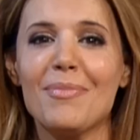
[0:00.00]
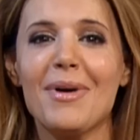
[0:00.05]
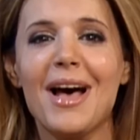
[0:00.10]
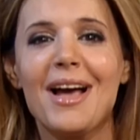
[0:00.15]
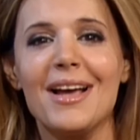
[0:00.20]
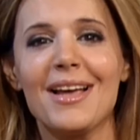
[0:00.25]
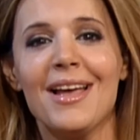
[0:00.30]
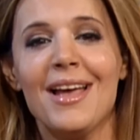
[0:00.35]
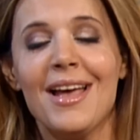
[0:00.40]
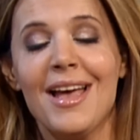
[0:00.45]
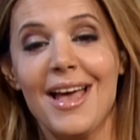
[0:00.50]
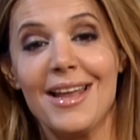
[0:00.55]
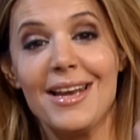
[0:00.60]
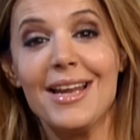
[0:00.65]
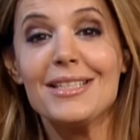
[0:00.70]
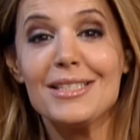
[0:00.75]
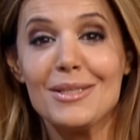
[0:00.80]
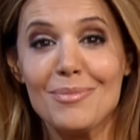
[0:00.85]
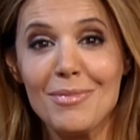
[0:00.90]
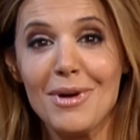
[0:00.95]
in the back.
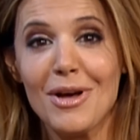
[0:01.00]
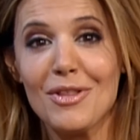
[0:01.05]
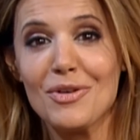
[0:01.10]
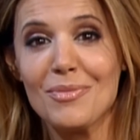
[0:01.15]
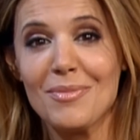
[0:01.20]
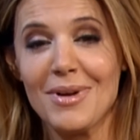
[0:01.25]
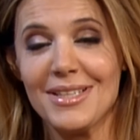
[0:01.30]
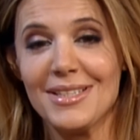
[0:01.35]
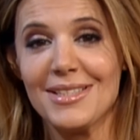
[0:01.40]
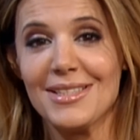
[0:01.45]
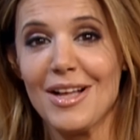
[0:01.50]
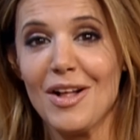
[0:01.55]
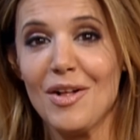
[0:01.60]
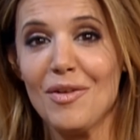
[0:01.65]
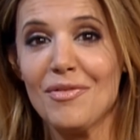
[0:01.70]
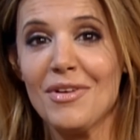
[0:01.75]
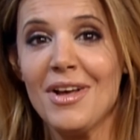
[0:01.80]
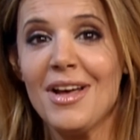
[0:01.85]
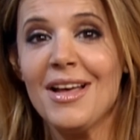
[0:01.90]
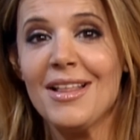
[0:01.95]
And as a mother
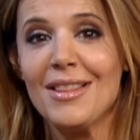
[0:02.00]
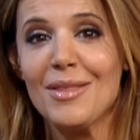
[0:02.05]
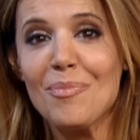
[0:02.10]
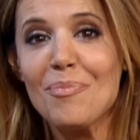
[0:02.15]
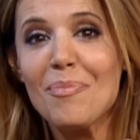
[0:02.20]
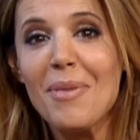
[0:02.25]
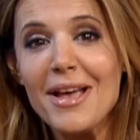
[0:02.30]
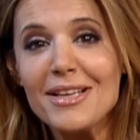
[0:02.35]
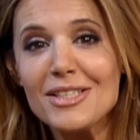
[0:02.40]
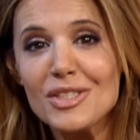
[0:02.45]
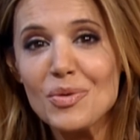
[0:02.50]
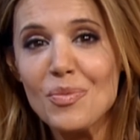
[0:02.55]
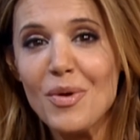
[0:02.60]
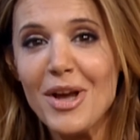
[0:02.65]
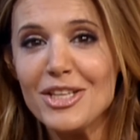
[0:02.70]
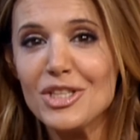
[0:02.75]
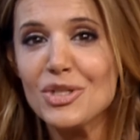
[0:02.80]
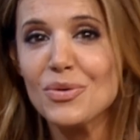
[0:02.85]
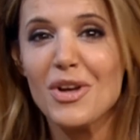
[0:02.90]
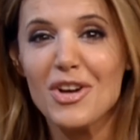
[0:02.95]
myself, the best
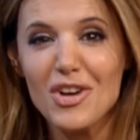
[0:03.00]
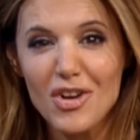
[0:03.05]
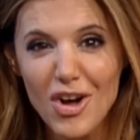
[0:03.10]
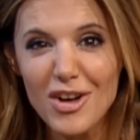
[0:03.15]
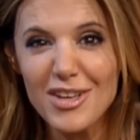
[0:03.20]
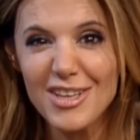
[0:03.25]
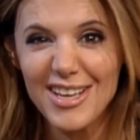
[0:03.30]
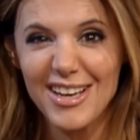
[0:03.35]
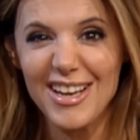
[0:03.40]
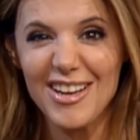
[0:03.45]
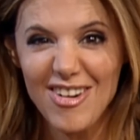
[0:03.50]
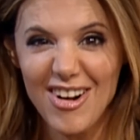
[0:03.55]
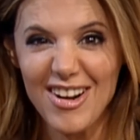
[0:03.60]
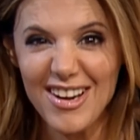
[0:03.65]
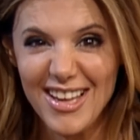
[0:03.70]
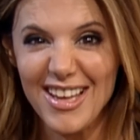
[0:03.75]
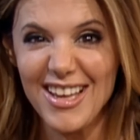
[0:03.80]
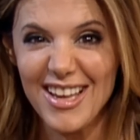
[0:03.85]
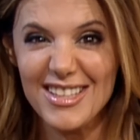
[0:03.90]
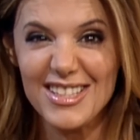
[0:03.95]
way to inoculate
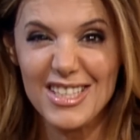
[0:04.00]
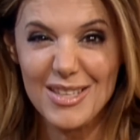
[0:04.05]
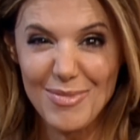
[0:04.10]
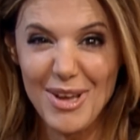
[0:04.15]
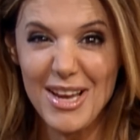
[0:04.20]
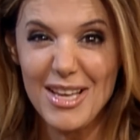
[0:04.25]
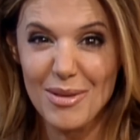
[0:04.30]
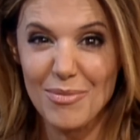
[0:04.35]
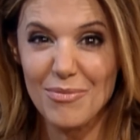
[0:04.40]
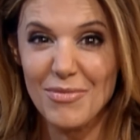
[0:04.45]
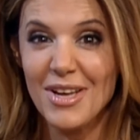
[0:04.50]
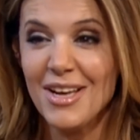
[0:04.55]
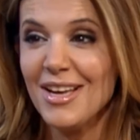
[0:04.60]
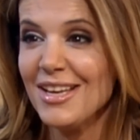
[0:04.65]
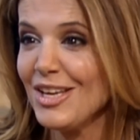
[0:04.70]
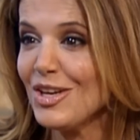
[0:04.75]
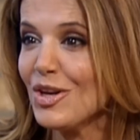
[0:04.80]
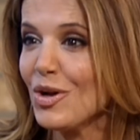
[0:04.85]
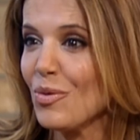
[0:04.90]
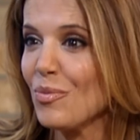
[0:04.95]
our kids, to make them,
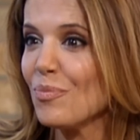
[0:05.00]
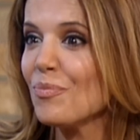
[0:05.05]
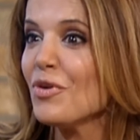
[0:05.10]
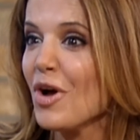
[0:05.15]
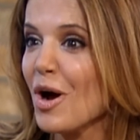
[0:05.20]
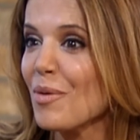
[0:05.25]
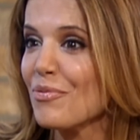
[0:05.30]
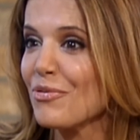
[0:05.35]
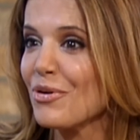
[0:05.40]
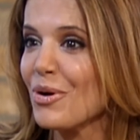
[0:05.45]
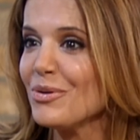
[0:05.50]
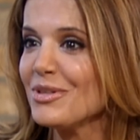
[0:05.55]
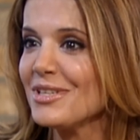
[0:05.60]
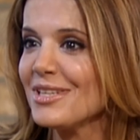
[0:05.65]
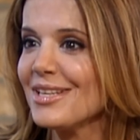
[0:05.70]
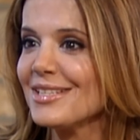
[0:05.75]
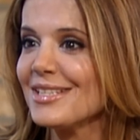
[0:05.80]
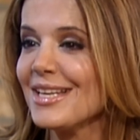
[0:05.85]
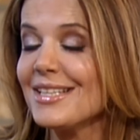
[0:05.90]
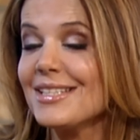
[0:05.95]
you know, not prone
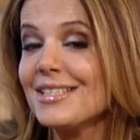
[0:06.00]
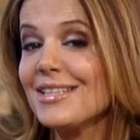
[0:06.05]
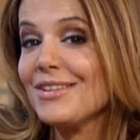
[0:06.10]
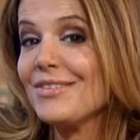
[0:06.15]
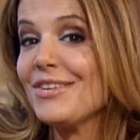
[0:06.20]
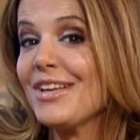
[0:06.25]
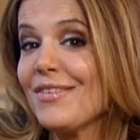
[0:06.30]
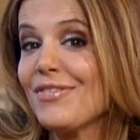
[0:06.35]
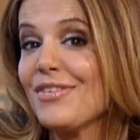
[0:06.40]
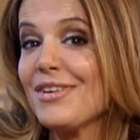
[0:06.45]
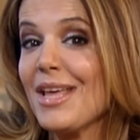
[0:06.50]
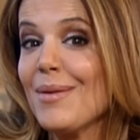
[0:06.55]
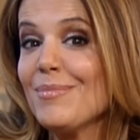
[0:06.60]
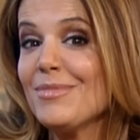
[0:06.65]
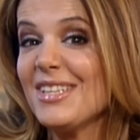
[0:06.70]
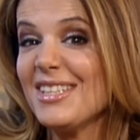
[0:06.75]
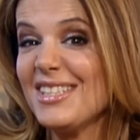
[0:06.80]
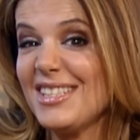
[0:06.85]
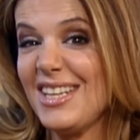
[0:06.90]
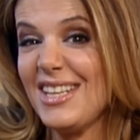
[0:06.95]
to this, is to get for
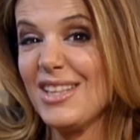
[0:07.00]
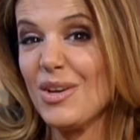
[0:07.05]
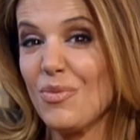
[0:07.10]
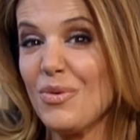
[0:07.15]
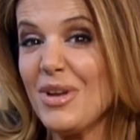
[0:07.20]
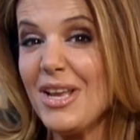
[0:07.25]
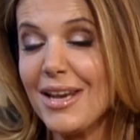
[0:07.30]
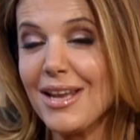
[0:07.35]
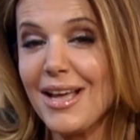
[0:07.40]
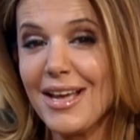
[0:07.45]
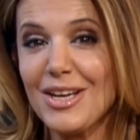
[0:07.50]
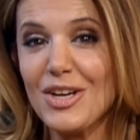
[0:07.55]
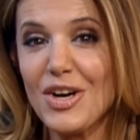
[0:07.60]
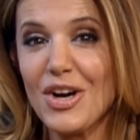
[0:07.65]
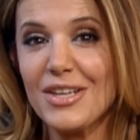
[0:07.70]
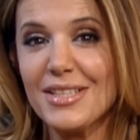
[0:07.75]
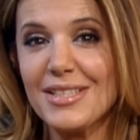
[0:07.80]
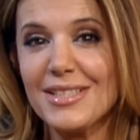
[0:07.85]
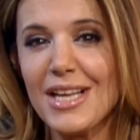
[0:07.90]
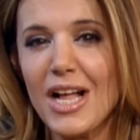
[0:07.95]
them to see that we
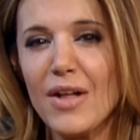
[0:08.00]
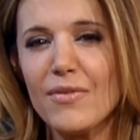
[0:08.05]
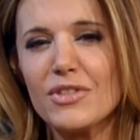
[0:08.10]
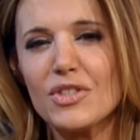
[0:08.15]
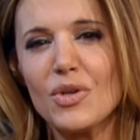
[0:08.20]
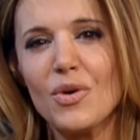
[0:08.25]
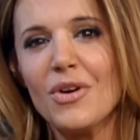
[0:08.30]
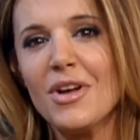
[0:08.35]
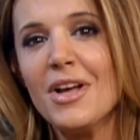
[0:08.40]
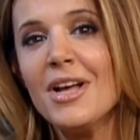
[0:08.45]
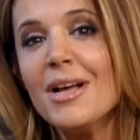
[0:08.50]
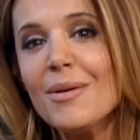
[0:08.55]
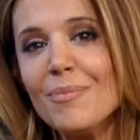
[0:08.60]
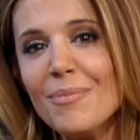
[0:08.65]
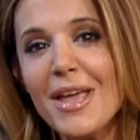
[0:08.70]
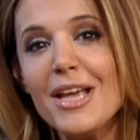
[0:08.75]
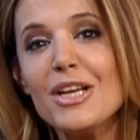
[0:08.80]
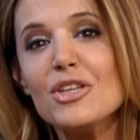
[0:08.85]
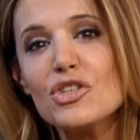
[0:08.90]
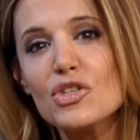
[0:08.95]
like ourselves. So
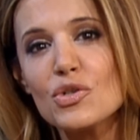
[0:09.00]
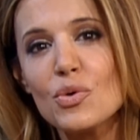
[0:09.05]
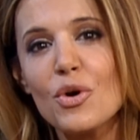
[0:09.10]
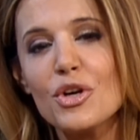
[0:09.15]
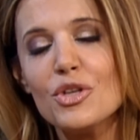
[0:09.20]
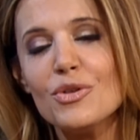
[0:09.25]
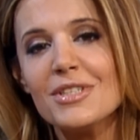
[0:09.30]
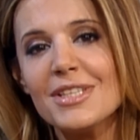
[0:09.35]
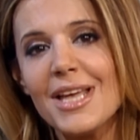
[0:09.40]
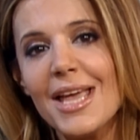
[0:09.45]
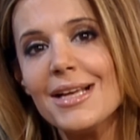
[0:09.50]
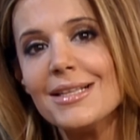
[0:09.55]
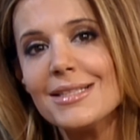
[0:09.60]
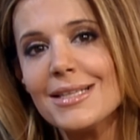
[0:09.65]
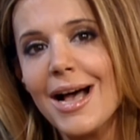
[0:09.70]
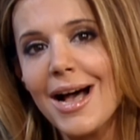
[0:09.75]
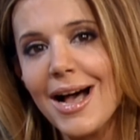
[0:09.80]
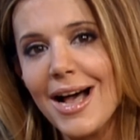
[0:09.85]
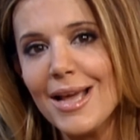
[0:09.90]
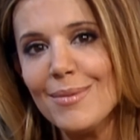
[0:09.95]
make sure you take
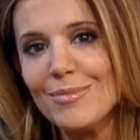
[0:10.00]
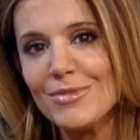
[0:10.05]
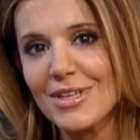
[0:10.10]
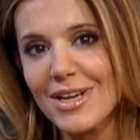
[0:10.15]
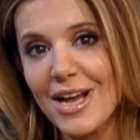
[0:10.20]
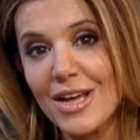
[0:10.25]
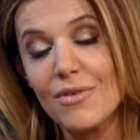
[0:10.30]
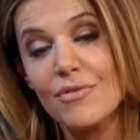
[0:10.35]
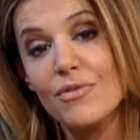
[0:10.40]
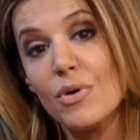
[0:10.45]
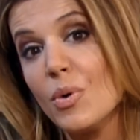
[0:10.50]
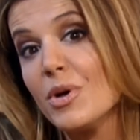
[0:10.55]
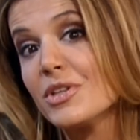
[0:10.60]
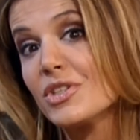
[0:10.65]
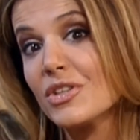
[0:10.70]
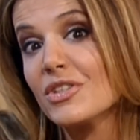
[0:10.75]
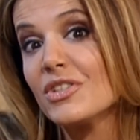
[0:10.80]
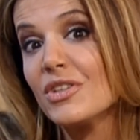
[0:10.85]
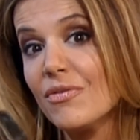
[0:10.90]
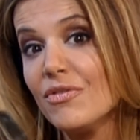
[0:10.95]
time to kind of
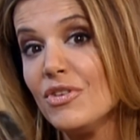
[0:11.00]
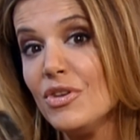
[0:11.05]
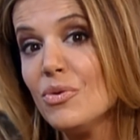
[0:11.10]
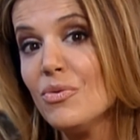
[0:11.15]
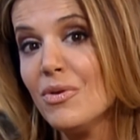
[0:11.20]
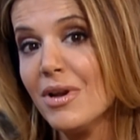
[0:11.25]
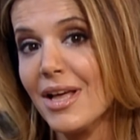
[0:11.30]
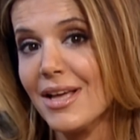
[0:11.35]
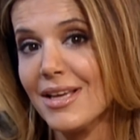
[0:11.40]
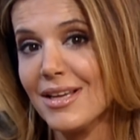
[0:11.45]
focus on stuff you